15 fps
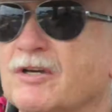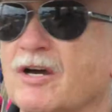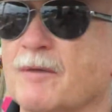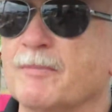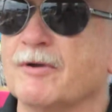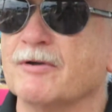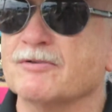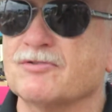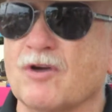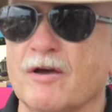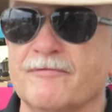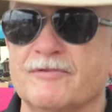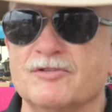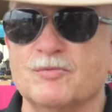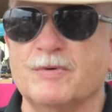We come here as
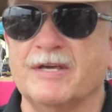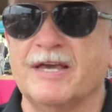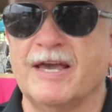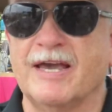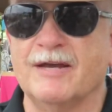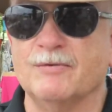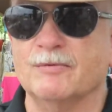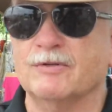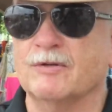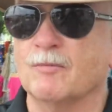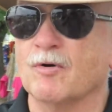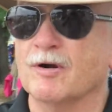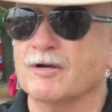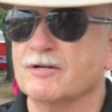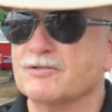often as we can when the
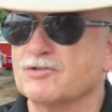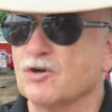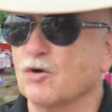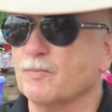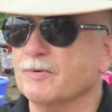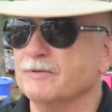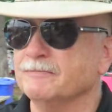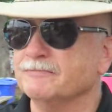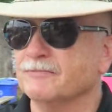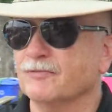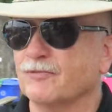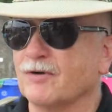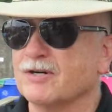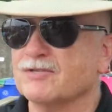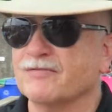market is open.
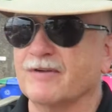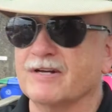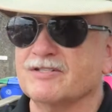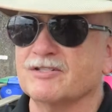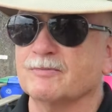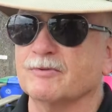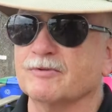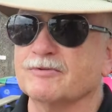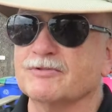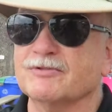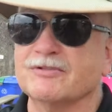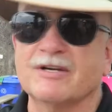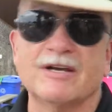Fresh vegetables,